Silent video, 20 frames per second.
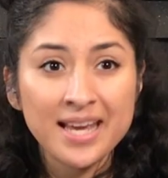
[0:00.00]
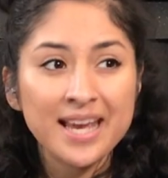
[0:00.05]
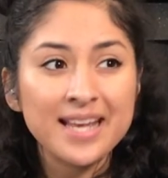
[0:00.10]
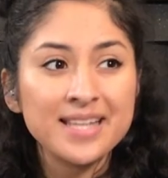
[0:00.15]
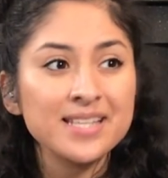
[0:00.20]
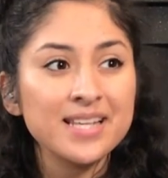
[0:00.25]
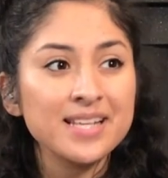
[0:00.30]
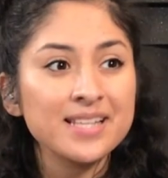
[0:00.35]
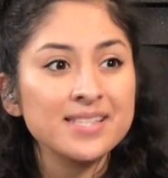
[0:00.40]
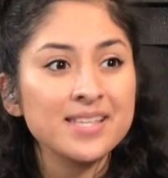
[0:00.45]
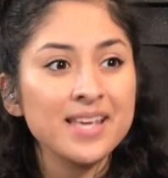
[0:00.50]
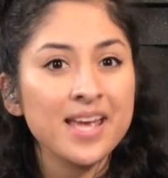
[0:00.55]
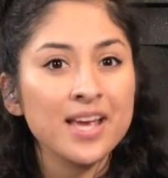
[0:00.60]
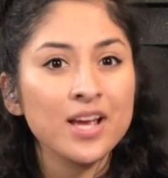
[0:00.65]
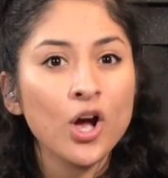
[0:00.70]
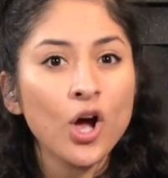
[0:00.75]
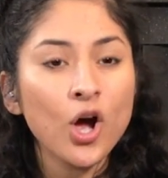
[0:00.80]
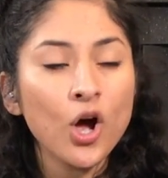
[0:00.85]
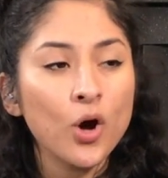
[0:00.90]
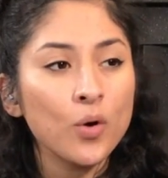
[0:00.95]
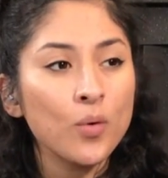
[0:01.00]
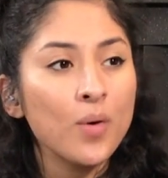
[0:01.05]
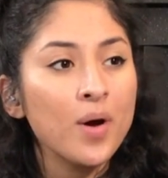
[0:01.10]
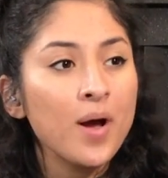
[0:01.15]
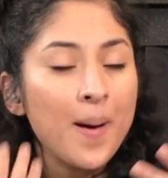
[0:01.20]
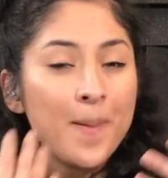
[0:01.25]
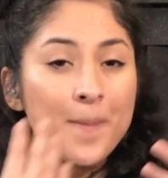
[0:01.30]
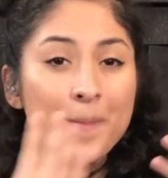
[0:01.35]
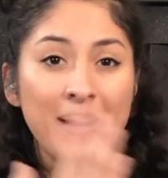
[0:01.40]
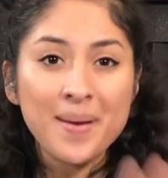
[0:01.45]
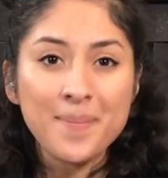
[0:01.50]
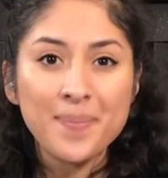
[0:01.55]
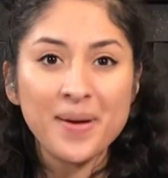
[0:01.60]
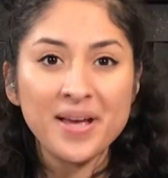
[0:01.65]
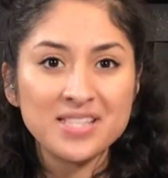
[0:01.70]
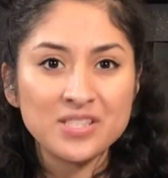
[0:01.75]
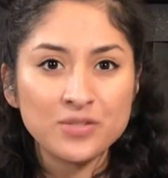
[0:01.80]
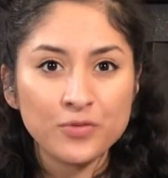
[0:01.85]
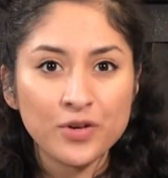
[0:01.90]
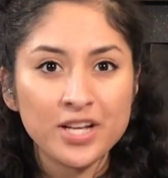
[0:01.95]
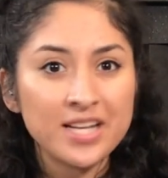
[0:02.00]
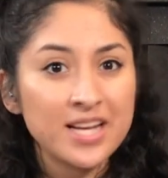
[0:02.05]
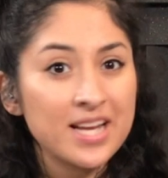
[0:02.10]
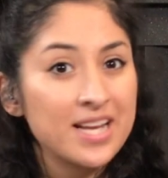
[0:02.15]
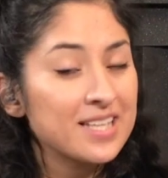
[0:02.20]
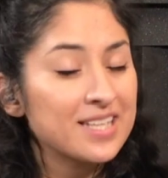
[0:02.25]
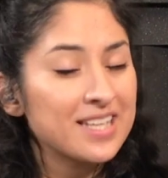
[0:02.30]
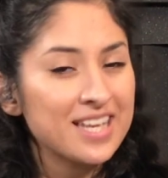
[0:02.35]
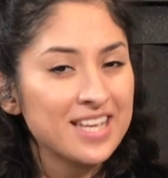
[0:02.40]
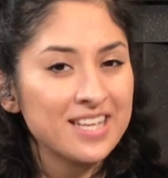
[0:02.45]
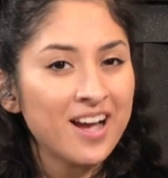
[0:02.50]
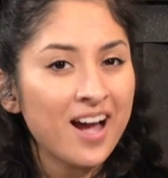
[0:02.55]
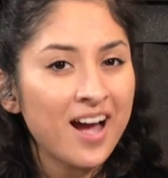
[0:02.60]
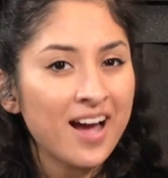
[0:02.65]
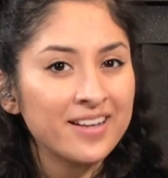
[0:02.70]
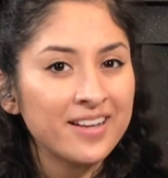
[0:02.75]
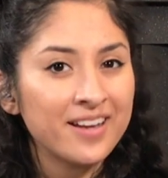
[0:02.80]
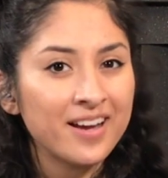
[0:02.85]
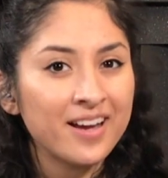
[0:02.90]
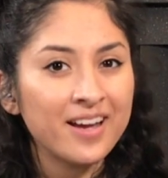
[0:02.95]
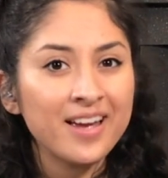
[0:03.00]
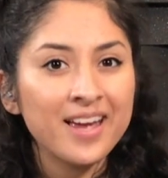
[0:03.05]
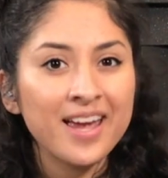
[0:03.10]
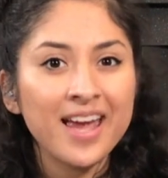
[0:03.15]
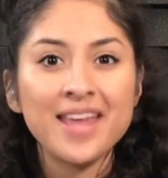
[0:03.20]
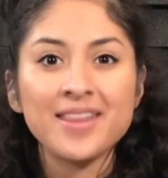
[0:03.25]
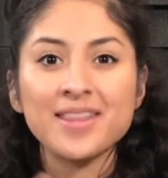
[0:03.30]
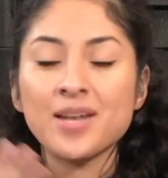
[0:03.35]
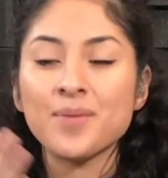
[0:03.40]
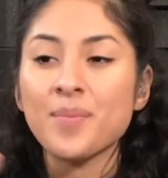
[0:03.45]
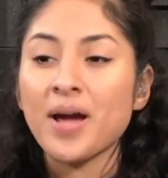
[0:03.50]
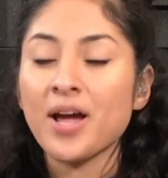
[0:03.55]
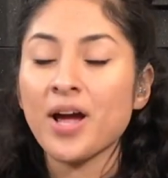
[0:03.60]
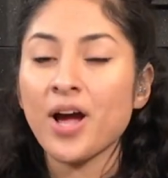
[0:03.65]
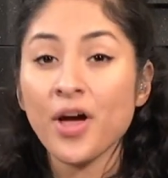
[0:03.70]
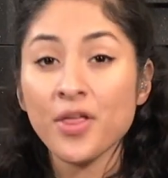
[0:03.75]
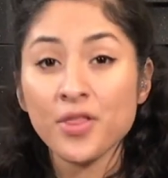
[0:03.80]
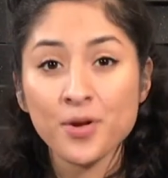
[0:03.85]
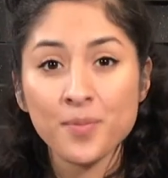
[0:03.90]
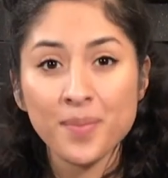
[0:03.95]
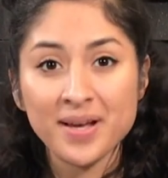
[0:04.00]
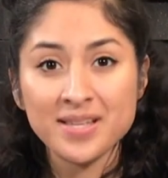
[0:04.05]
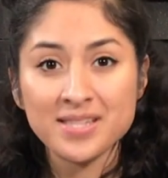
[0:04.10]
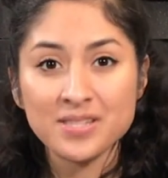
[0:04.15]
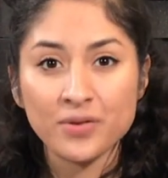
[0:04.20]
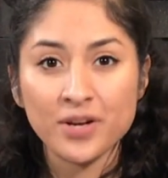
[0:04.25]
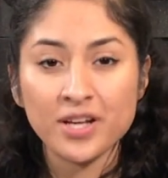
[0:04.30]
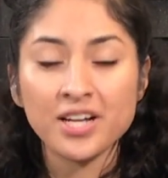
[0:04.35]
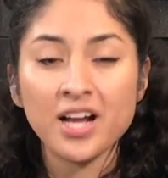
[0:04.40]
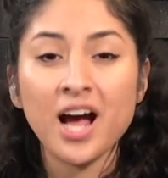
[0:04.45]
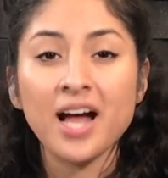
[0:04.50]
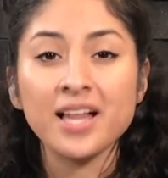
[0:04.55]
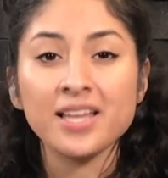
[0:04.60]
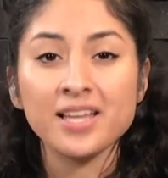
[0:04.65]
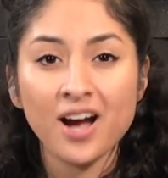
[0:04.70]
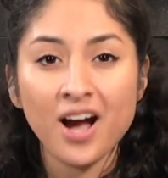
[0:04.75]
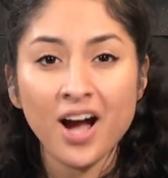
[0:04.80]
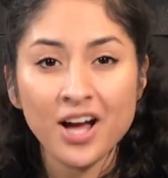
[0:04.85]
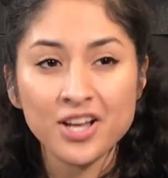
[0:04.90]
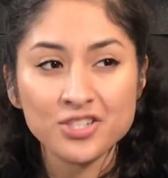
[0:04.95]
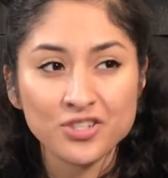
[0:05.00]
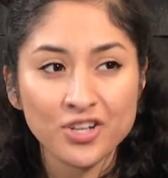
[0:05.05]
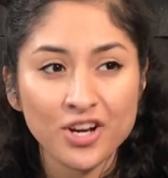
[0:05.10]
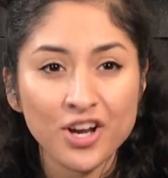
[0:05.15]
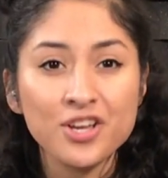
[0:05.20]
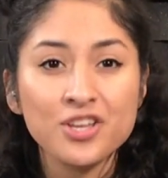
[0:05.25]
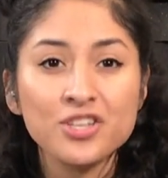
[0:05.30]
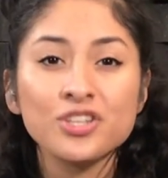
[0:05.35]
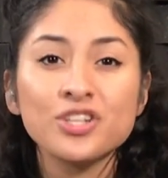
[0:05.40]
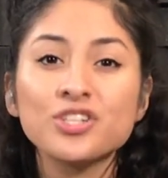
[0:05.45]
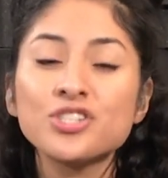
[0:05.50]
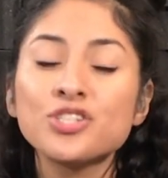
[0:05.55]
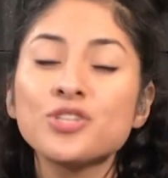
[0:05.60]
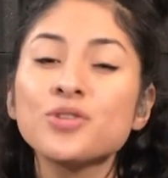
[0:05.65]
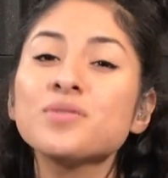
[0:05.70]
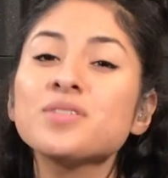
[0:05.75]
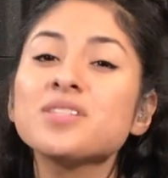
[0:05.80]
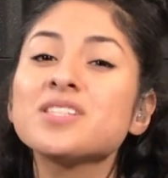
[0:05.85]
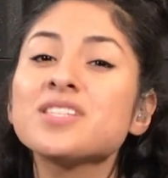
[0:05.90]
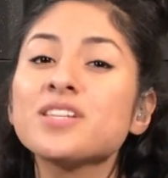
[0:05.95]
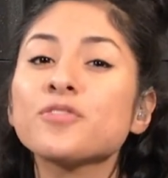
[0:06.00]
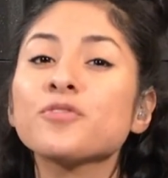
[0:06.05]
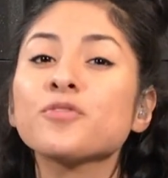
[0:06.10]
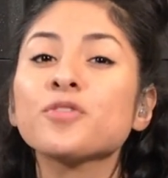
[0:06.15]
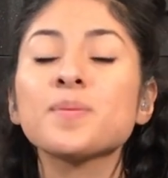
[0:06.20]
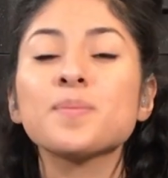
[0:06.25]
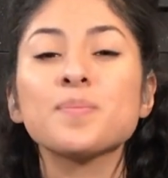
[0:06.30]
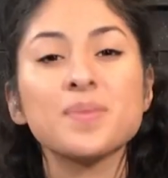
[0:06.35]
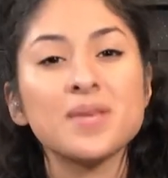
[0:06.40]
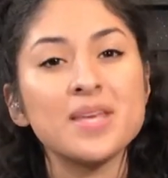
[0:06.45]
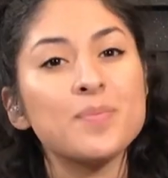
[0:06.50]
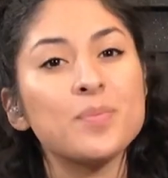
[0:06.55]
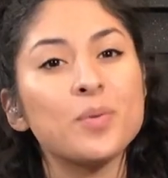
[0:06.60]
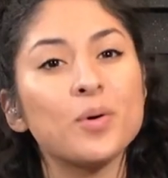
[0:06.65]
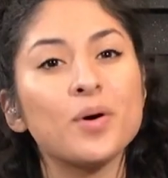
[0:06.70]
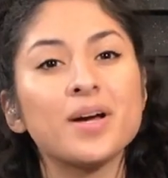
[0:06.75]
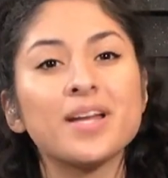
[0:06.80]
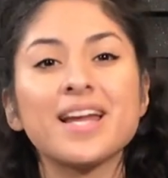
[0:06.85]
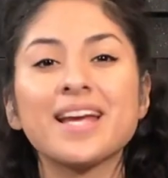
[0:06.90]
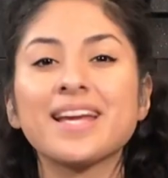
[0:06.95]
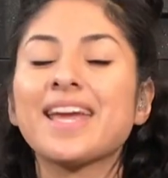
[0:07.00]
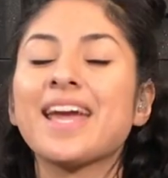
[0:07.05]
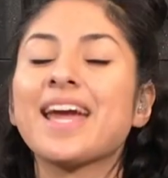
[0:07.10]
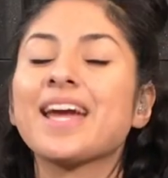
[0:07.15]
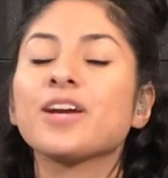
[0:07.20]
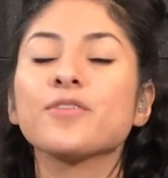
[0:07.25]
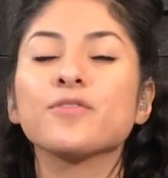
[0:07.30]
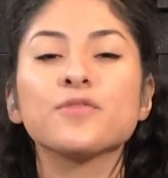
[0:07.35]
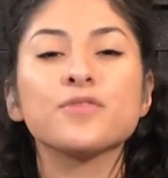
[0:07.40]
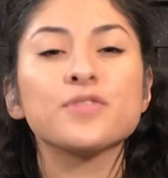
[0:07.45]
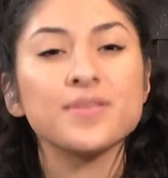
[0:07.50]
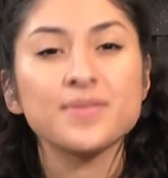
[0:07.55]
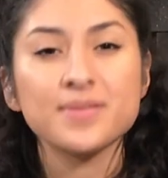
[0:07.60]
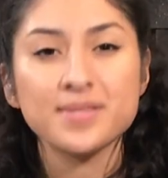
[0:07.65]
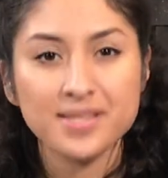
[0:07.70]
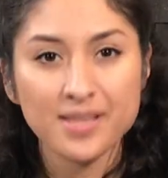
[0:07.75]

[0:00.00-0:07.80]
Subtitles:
It's like saying, oh, my best friend Kiana and then my other best friend Alejandra. They're two different people and I can't confuse